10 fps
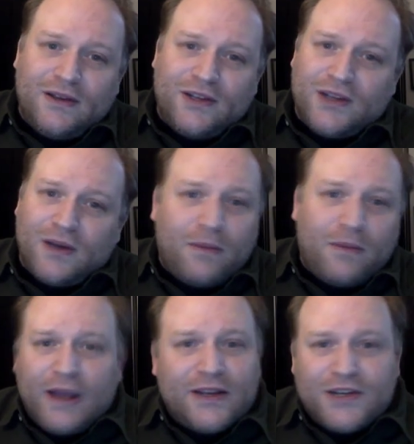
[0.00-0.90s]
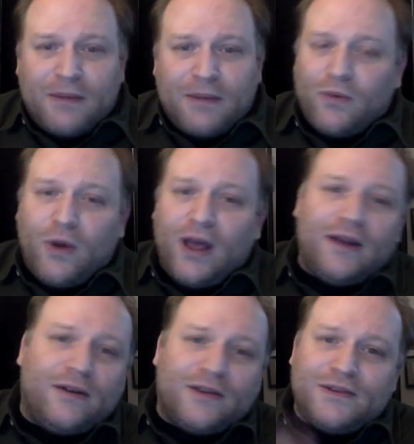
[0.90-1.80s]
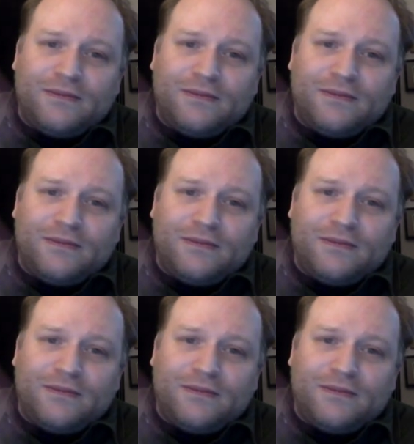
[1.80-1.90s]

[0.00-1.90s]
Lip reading: show up right in chapter 1, or